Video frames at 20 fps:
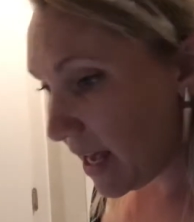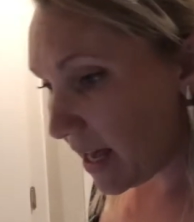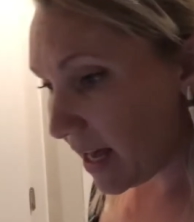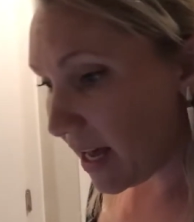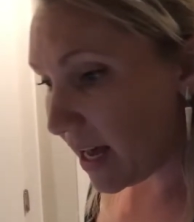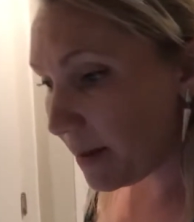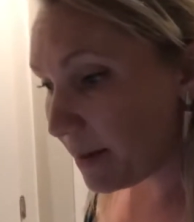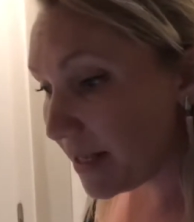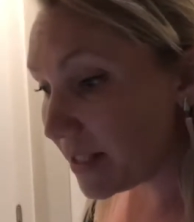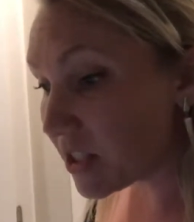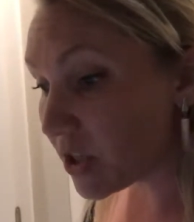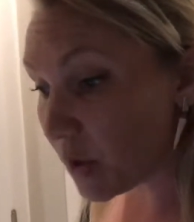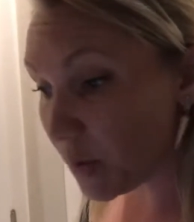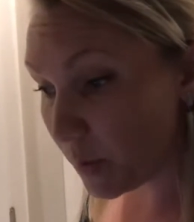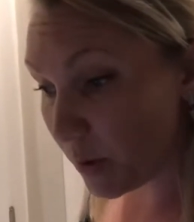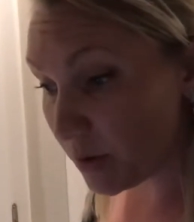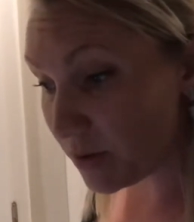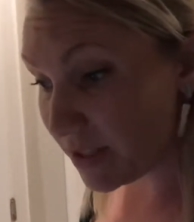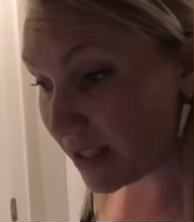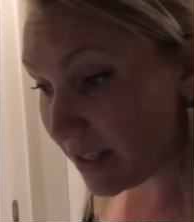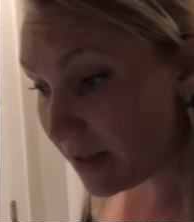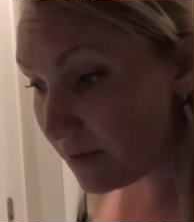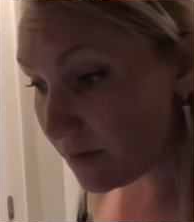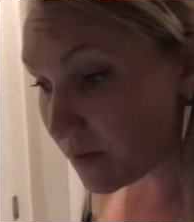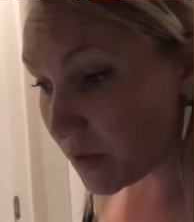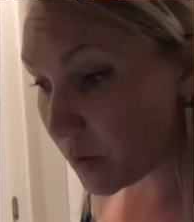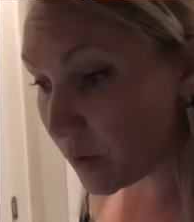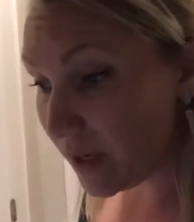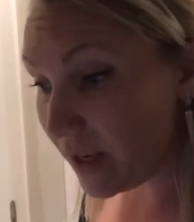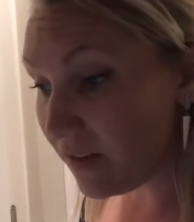It's corrosive,
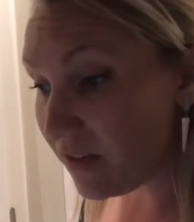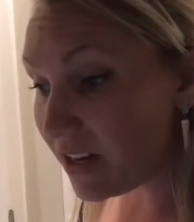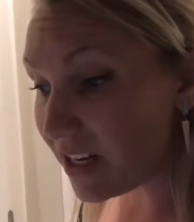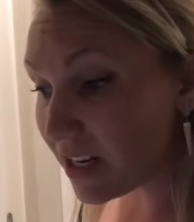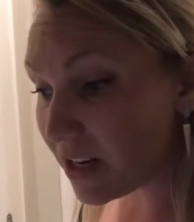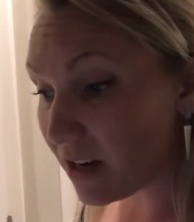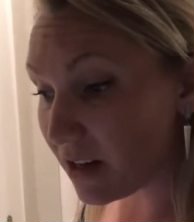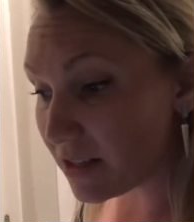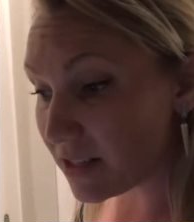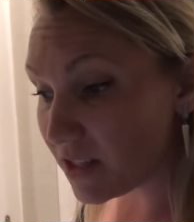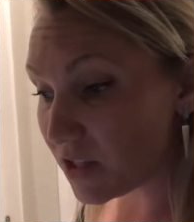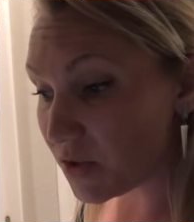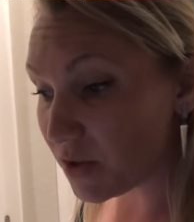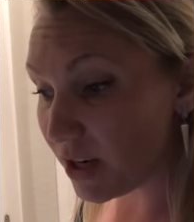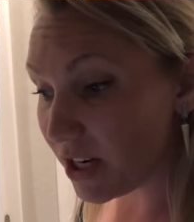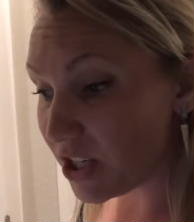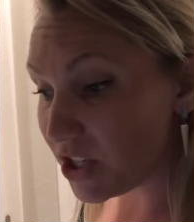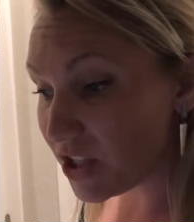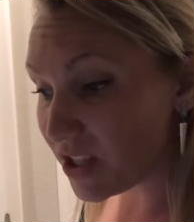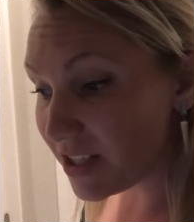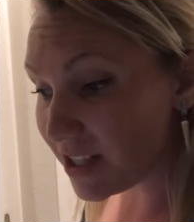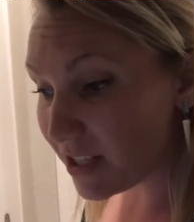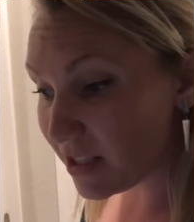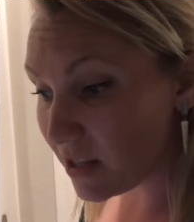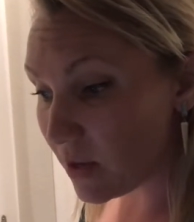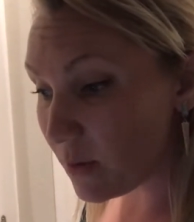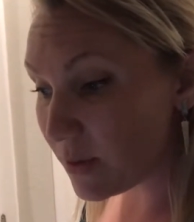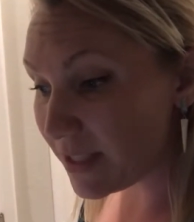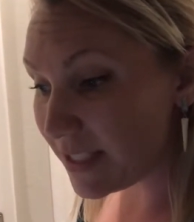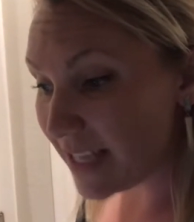so even in concentrations as
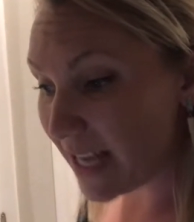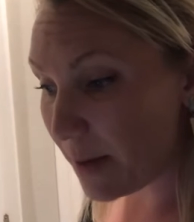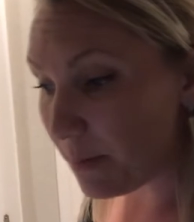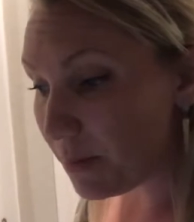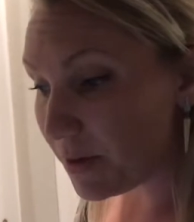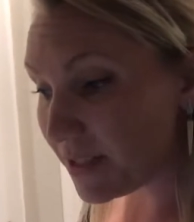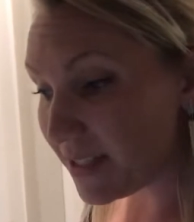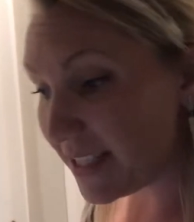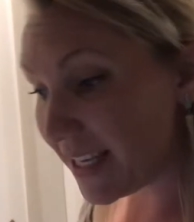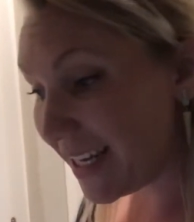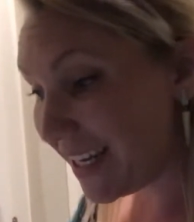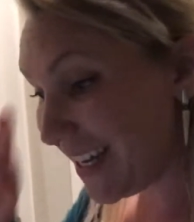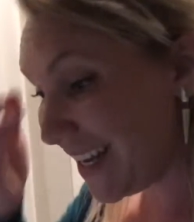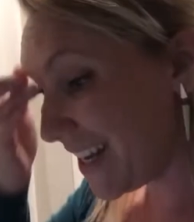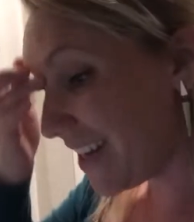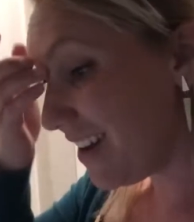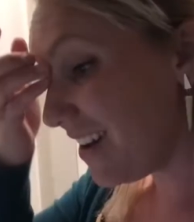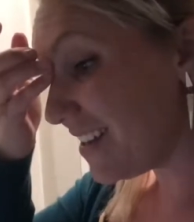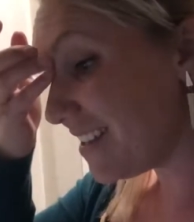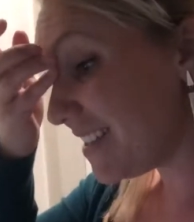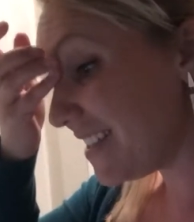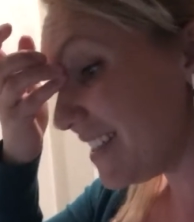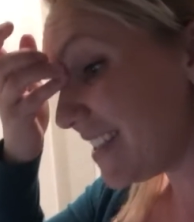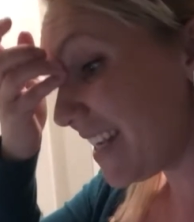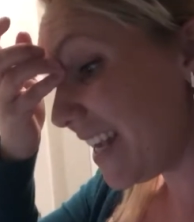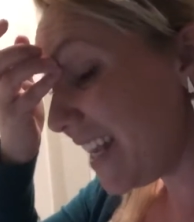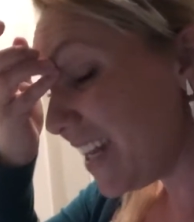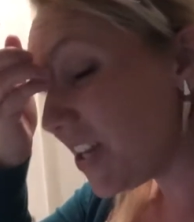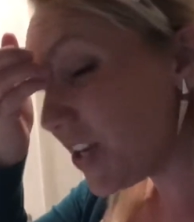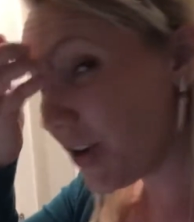low as 10%, it causes
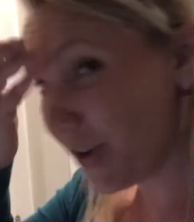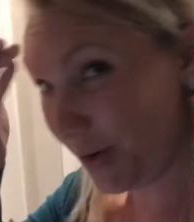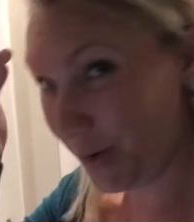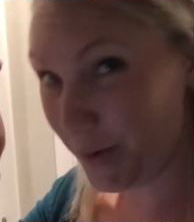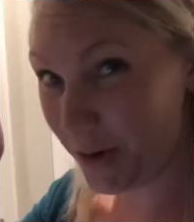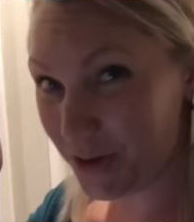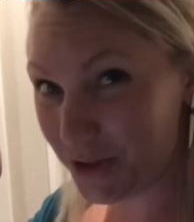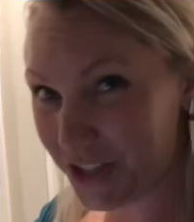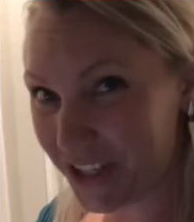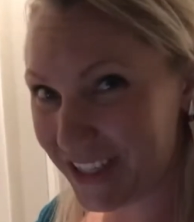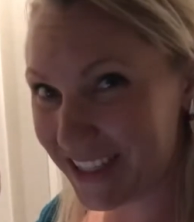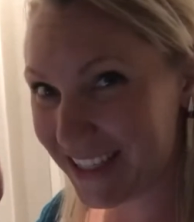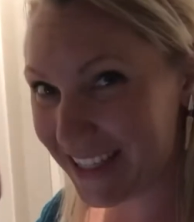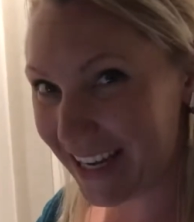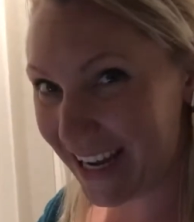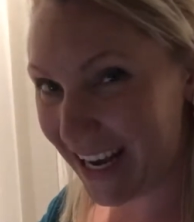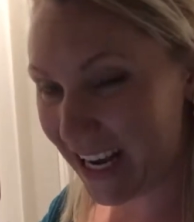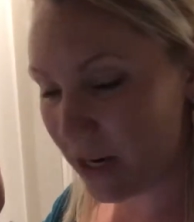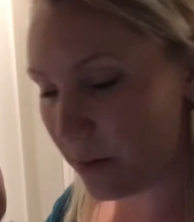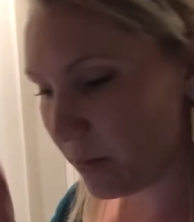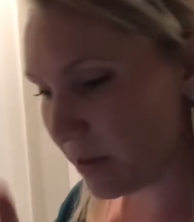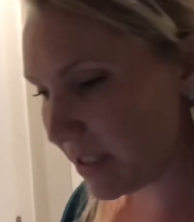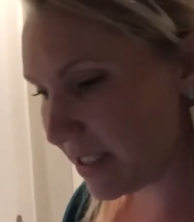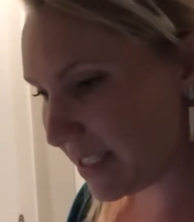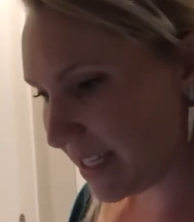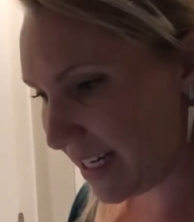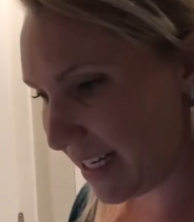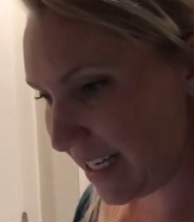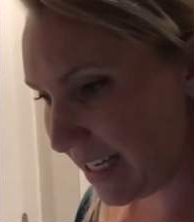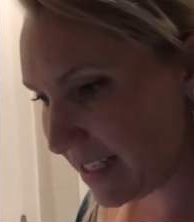skin corrosions in animal
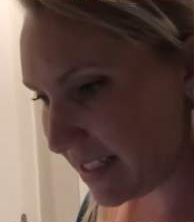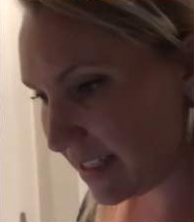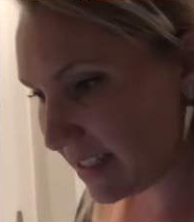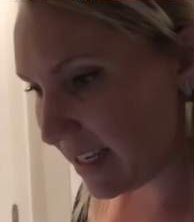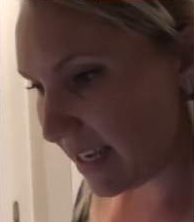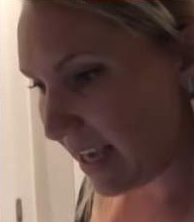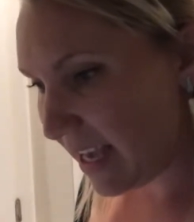studies.